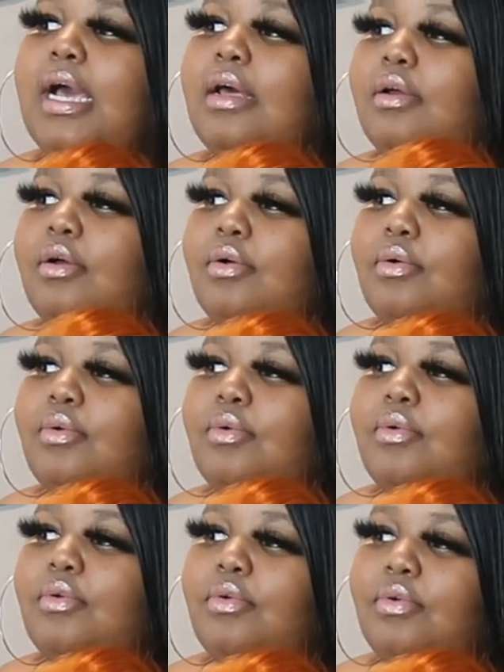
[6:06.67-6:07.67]
got on
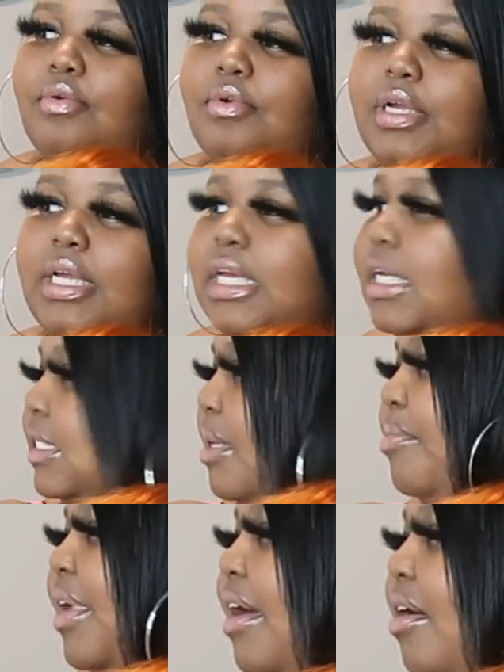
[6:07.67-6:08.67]
is
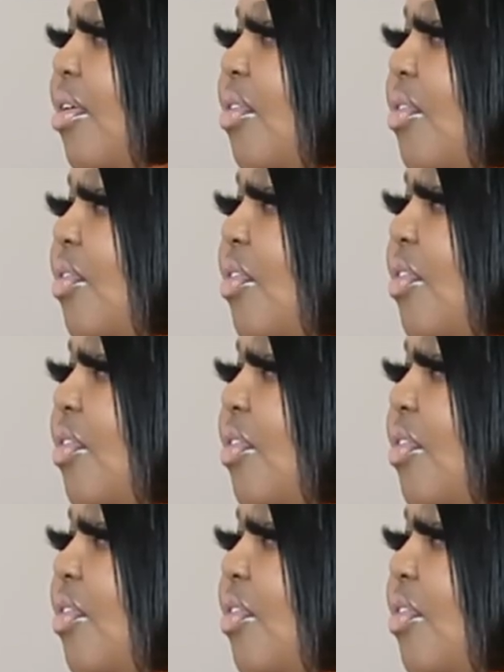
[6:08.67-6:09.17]
about